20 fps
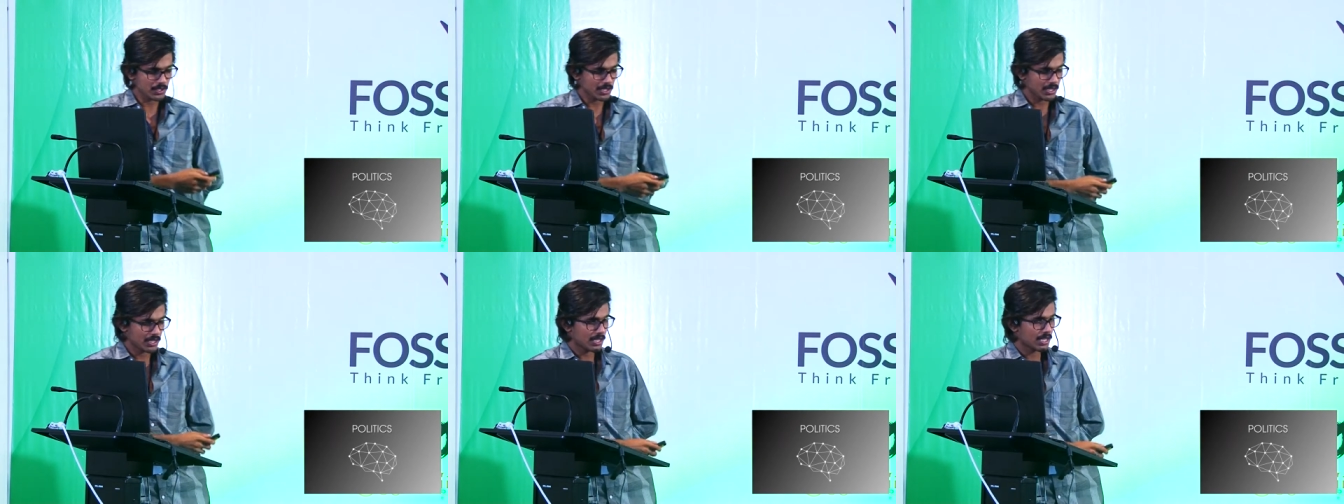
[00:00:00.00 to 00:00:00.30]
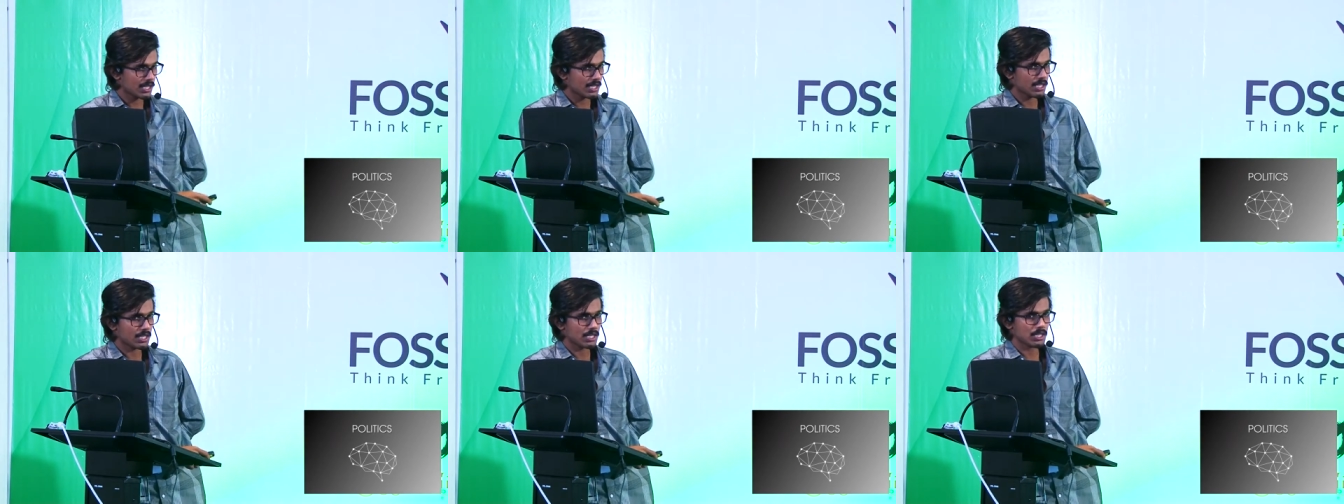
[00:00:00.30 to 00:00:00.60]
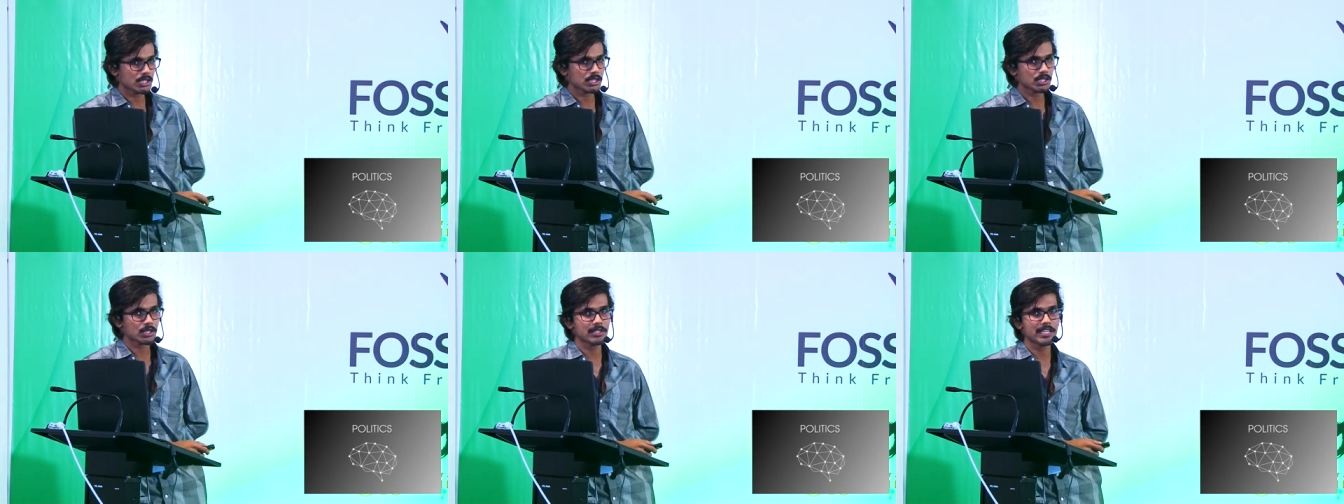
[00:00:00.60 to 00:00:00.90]

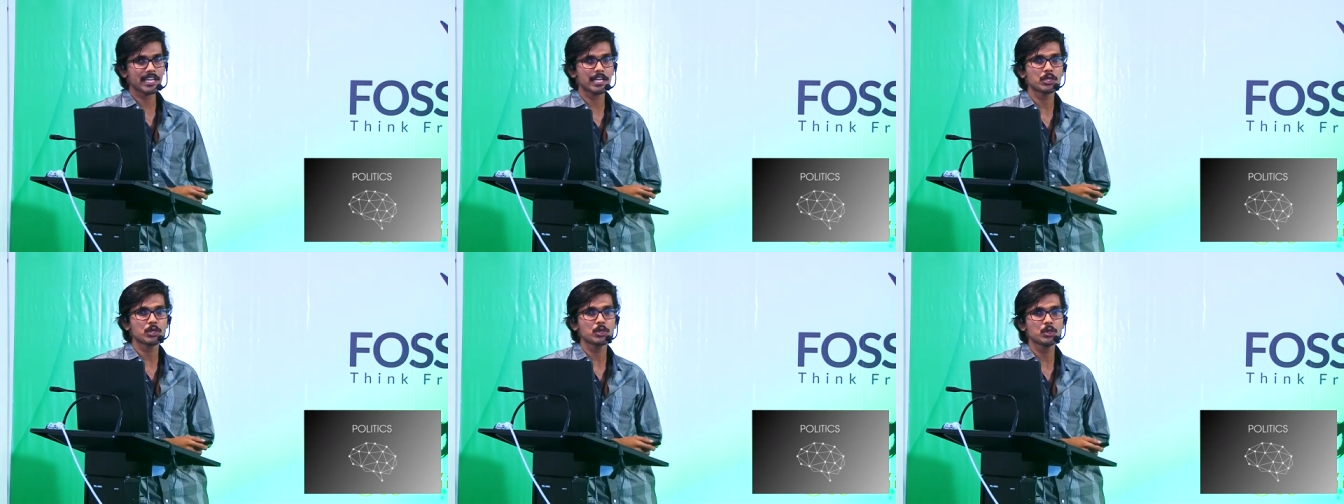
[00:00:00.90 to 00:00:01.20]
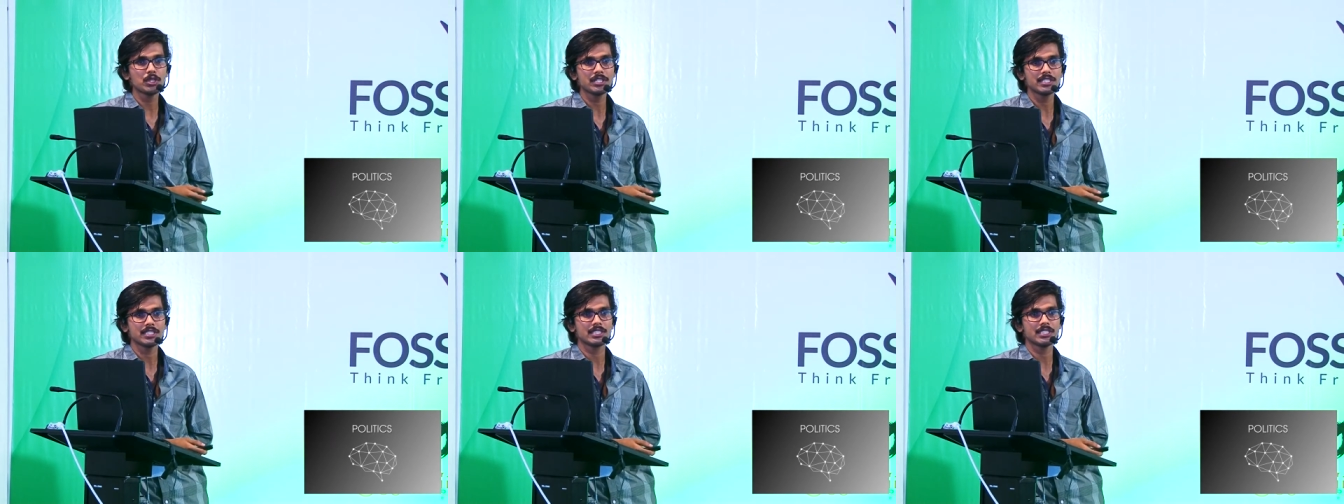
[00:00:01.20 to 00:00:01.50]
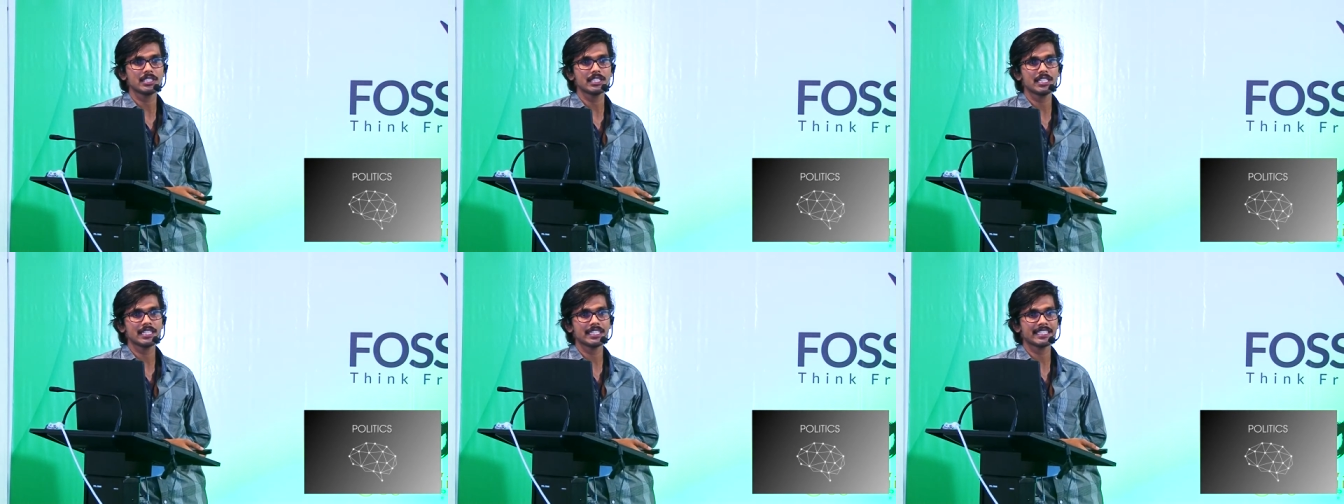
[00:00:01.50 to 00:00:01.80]
uh, so they could
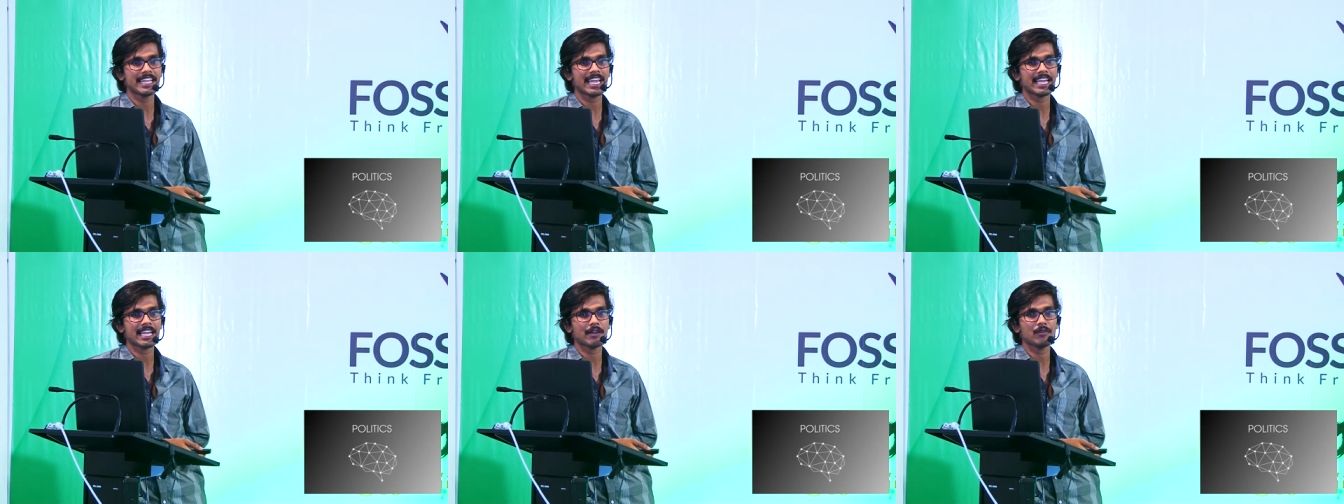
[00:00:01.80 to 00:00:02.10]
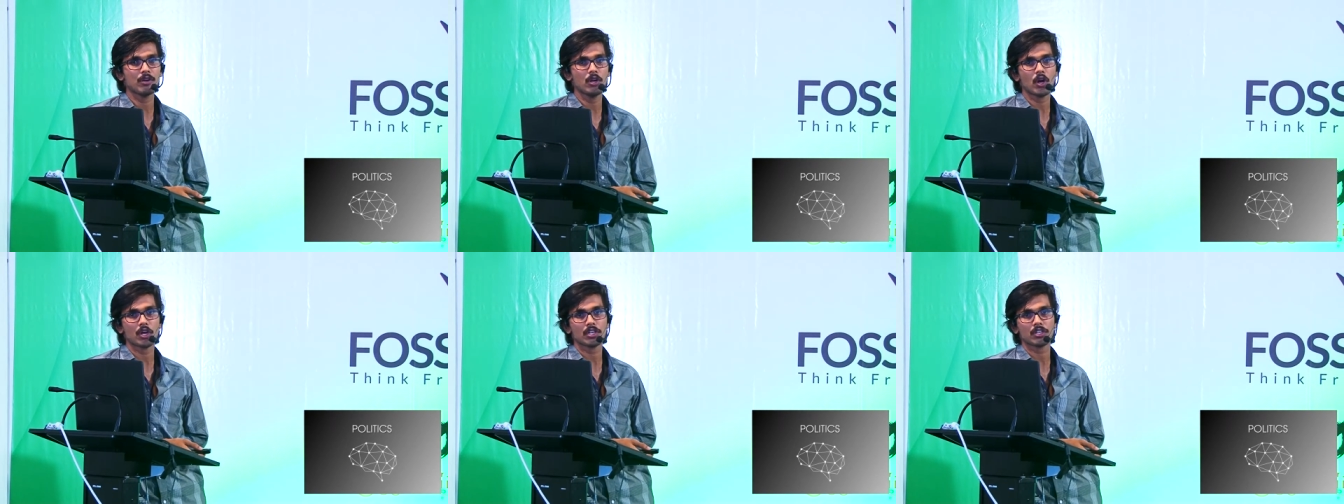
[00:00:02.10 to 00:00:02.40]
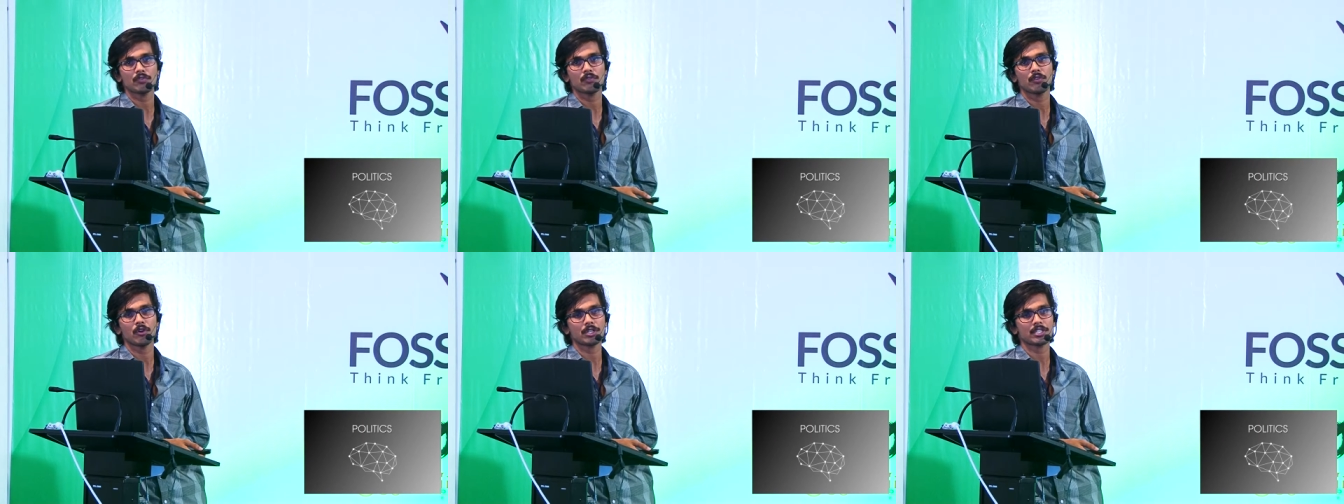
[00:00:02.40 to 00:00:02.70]
uh, take away a lot
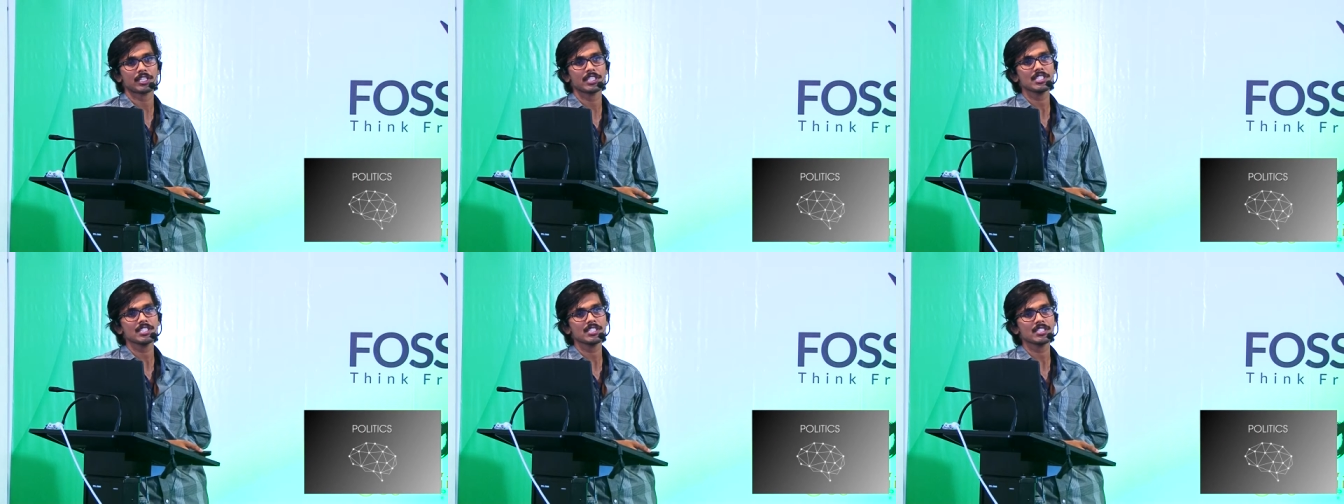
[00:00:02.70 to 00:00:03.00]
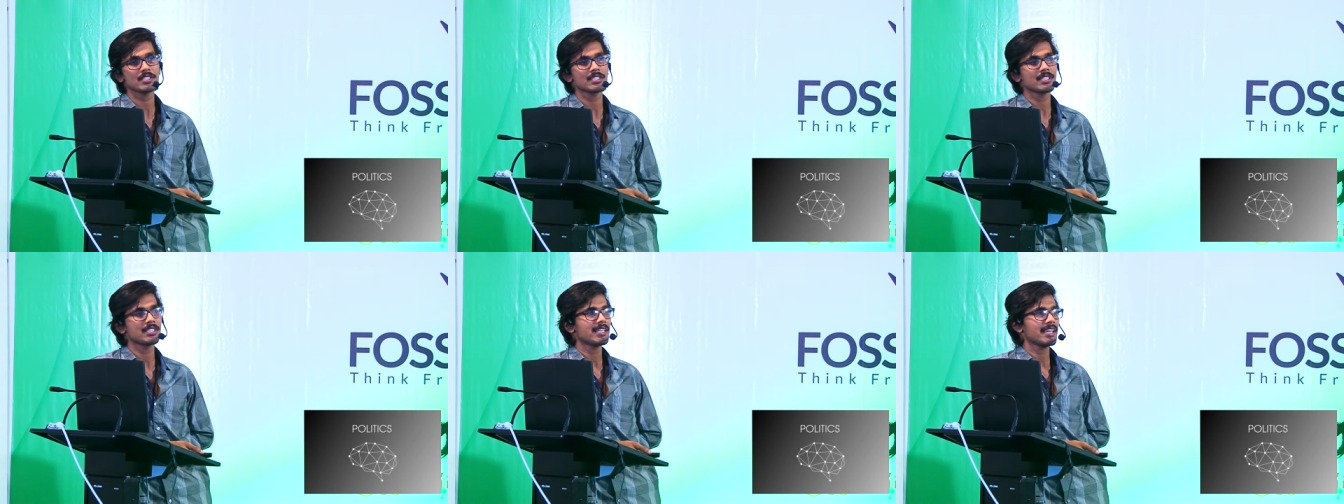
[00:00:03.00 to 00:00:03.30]
of voters